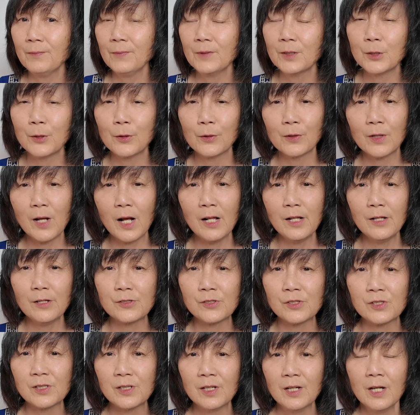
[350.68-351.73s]
go to
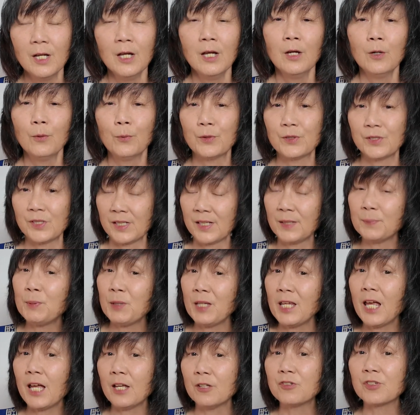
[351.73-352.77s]
college, was to
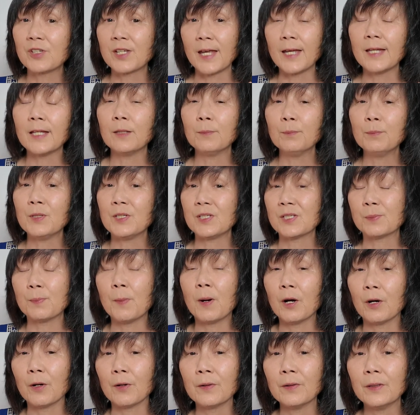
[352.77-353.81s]
be educated, be
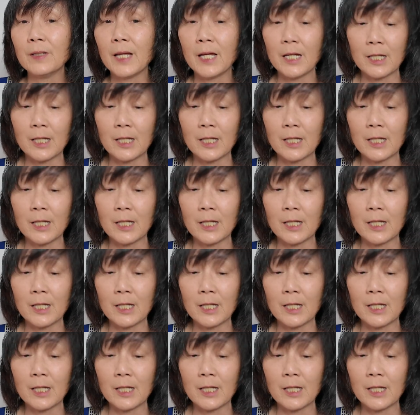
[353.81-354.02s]
smart,